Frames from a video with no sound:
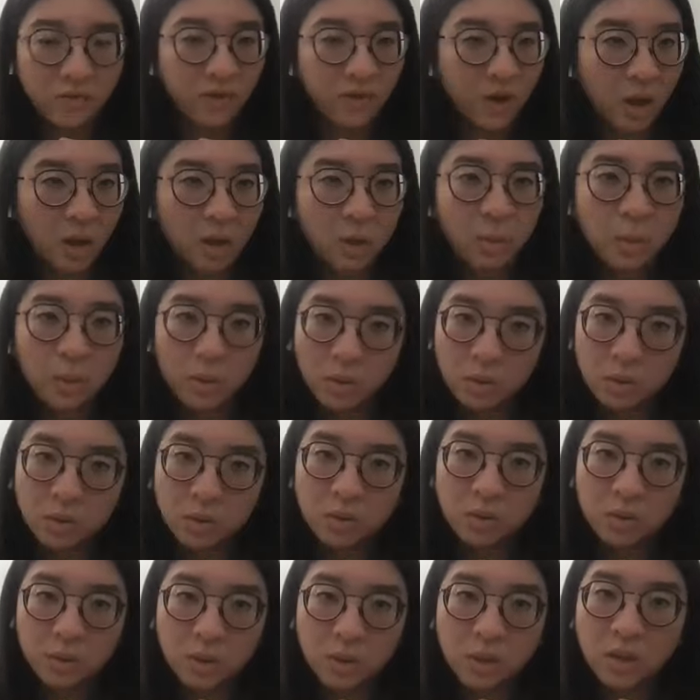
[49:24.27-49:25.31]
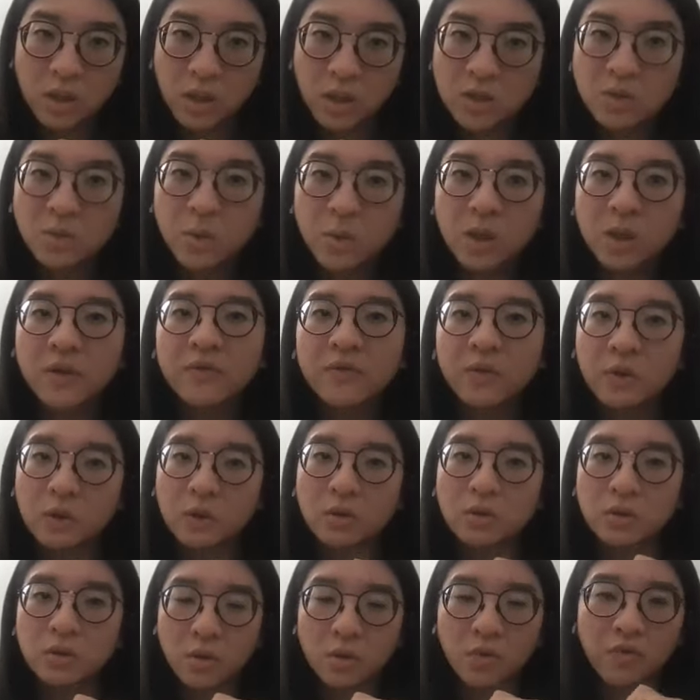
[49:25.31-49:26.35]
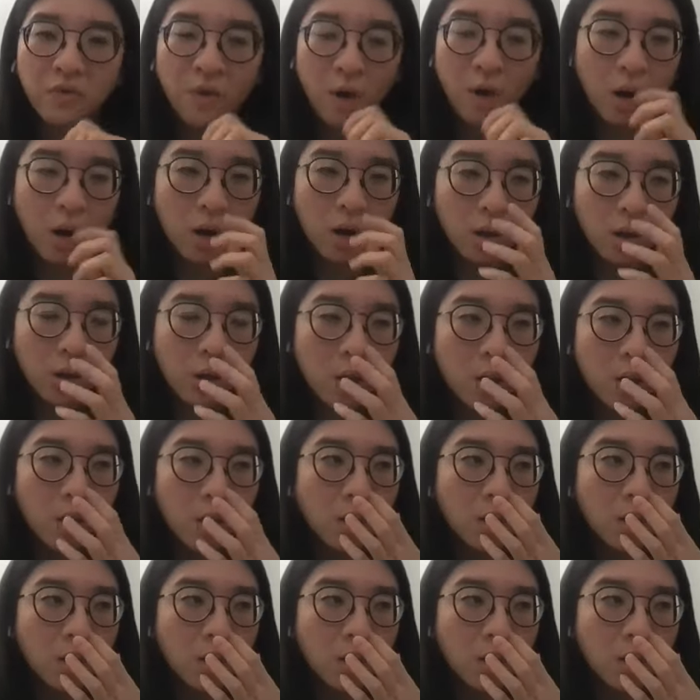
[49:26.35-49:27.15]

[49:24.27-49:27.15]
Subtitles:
available. That's what I've heard so far.